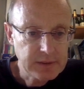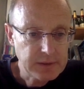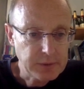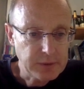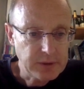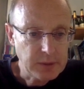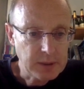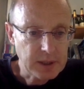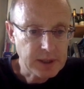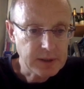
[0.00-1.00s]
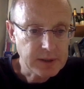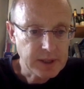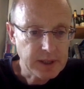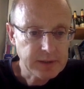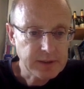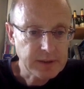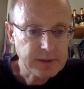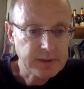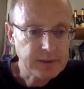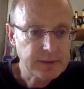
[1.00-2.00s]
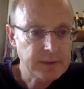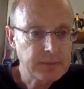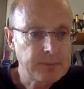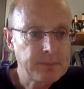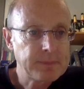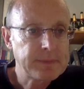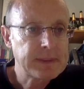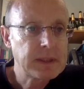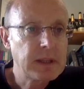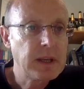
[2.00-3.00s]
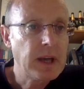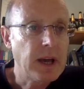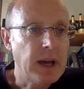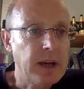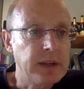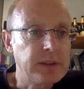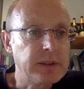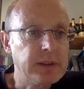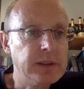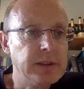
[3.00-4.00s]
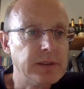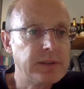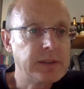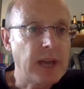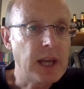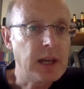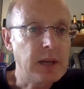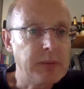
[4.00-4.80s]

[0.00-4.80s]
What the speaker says: So double click on the x-axis and in the scale